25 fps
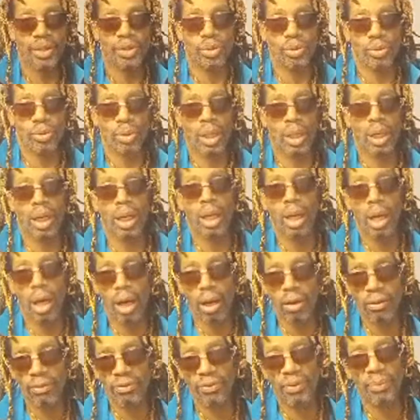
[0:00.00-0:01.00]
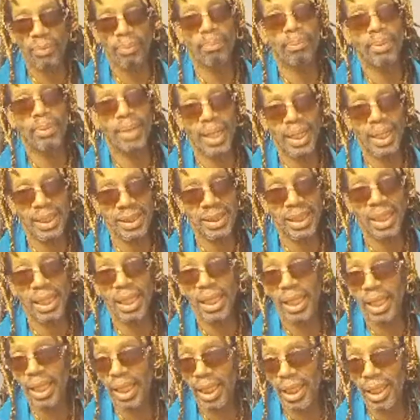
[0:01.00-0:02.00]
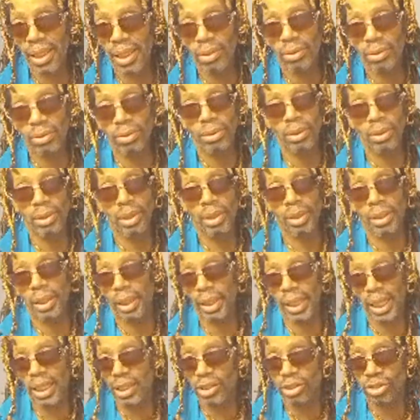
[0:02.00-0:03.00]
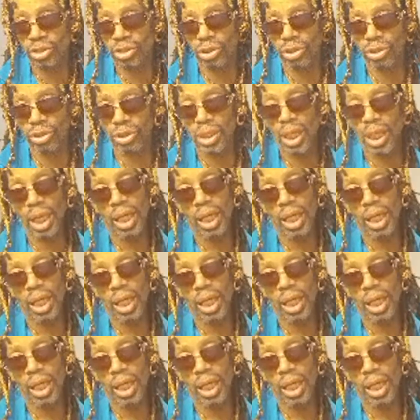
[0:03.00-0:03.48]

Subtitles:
to love and bless and heal the nations,